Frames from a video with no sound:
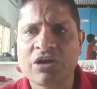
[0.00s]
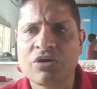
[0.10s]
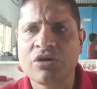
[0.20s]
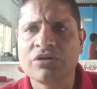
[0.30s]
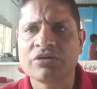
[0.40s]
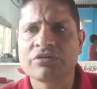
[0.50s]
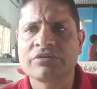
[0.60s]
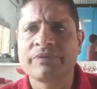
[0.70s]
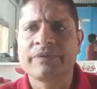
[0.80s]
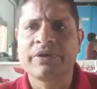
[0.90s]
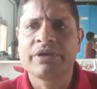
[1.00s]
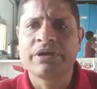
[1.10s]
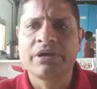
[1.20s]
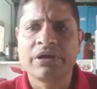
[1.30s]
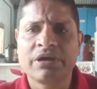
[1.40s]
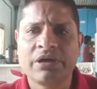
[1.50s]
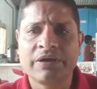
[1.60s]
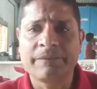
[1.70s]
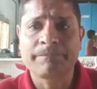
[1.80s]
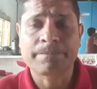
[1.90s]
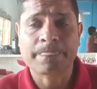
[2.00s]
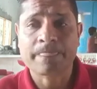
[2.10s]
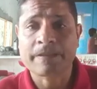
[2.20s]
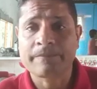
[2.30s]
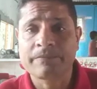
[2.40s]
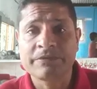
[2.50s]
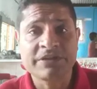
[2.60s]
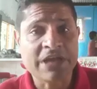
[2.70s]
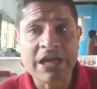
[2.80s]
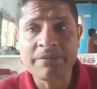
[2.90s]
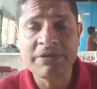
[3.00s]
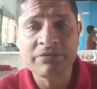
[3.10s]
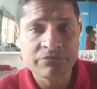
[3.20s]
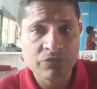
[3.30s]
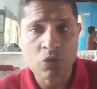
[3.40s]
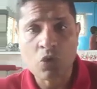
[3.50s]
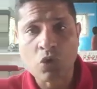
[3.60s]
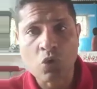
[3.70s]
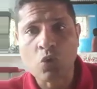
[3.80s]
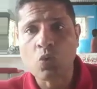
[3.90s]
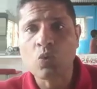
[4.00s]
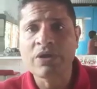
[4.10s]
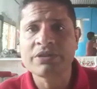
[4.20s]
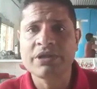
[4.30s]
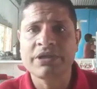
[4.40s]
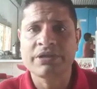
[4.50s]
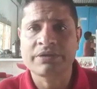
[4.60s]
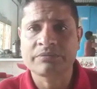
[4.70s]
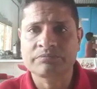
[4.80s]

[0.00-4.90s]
and color. Uh, the timing, 1 day.